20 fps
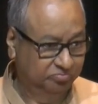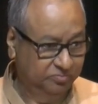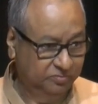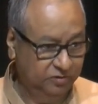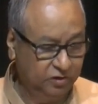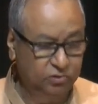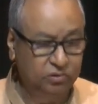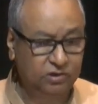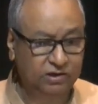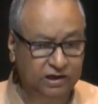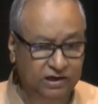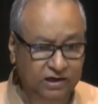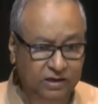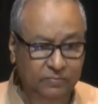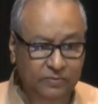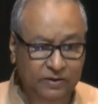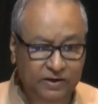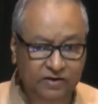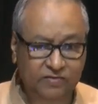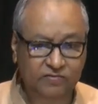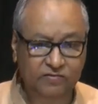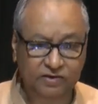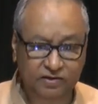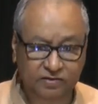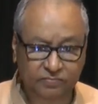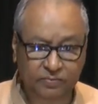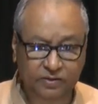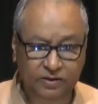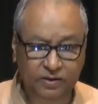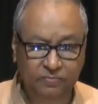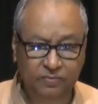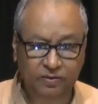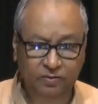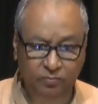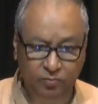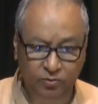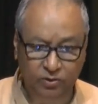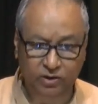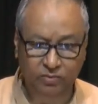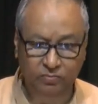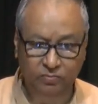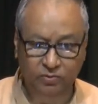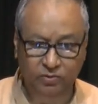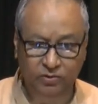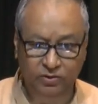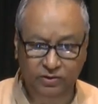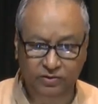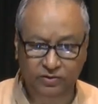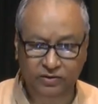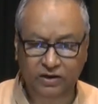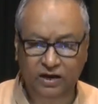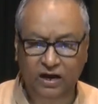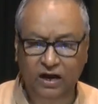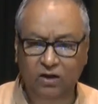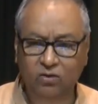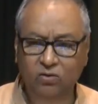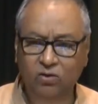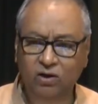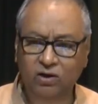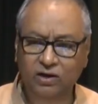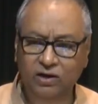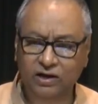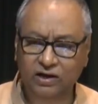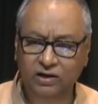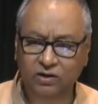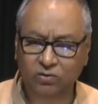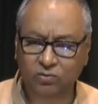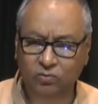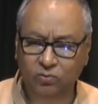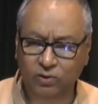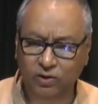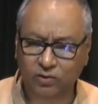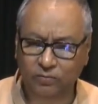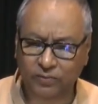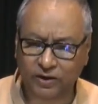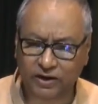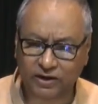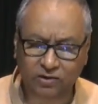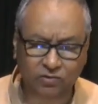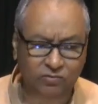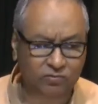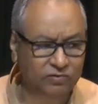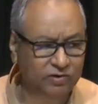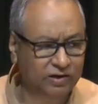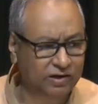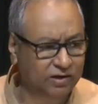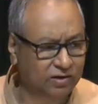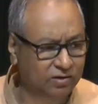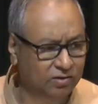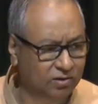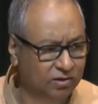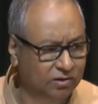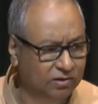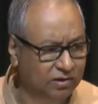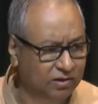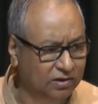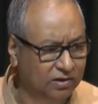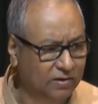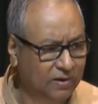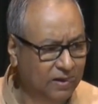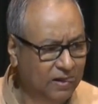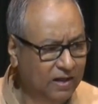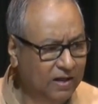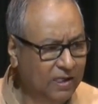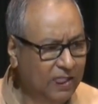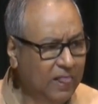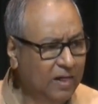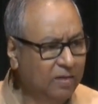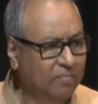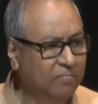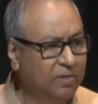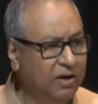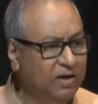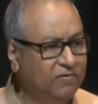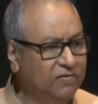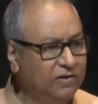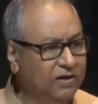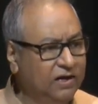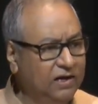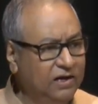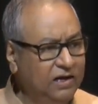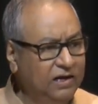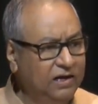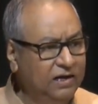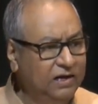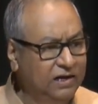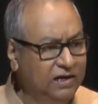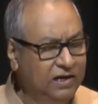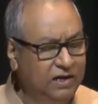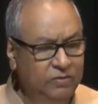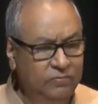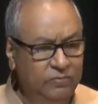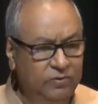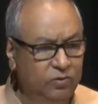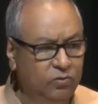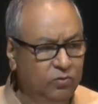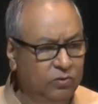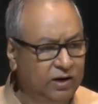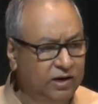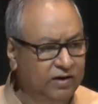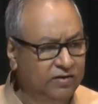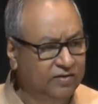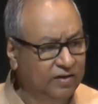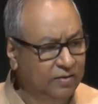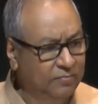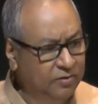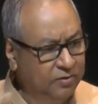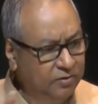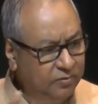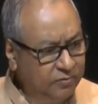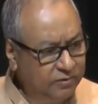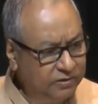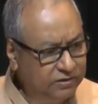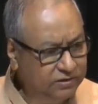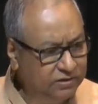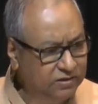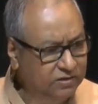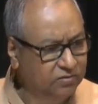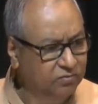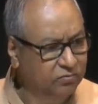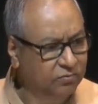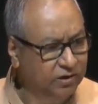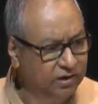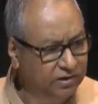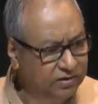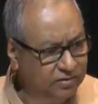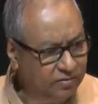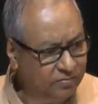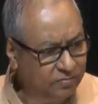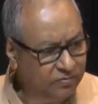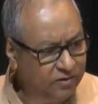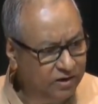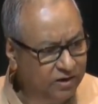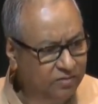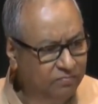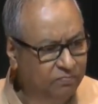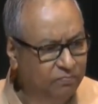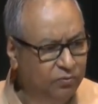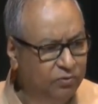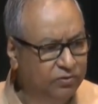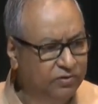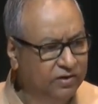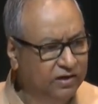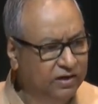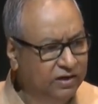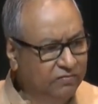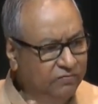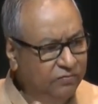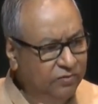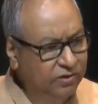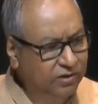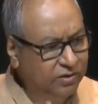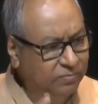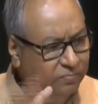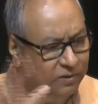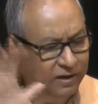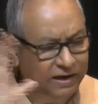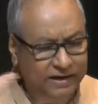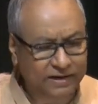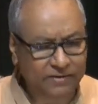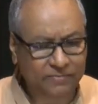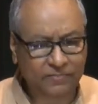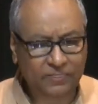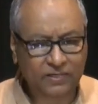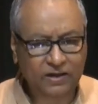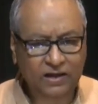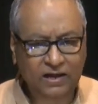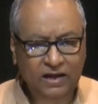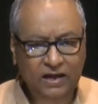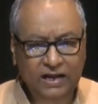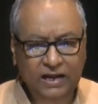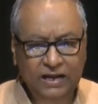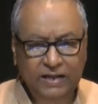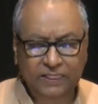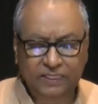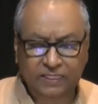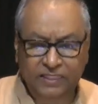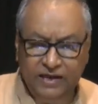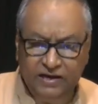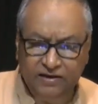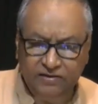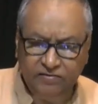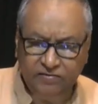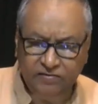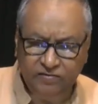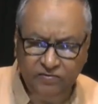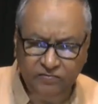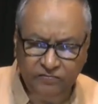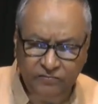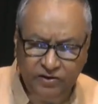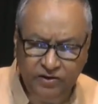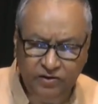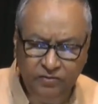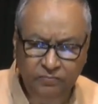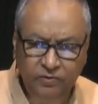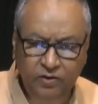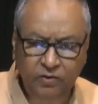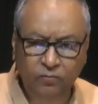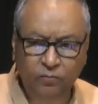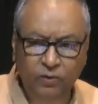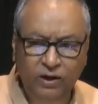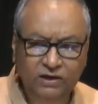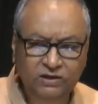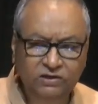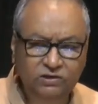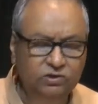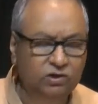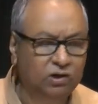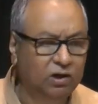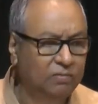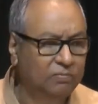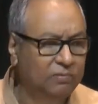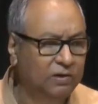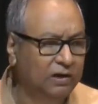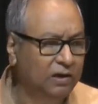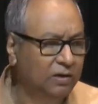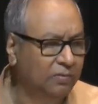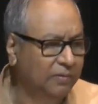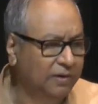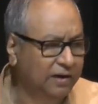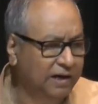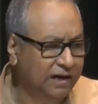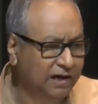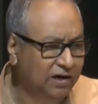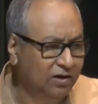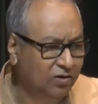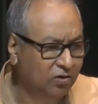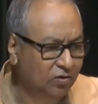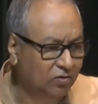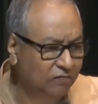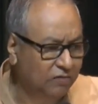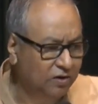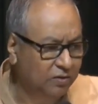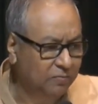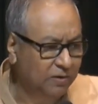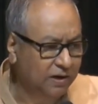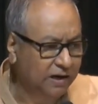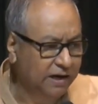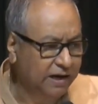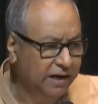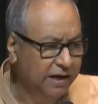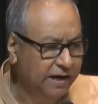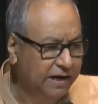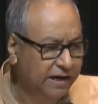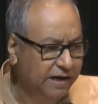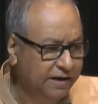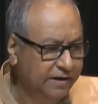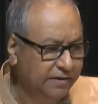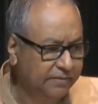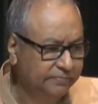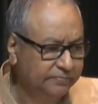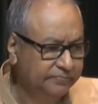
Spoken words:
You know, telemedicine is becoming more and more. How long can you go and wait outside a doctor? Basically, he will look at some of the questions, look at some of the inputs, and give you a reply. This will be one job that will be taken over by AI.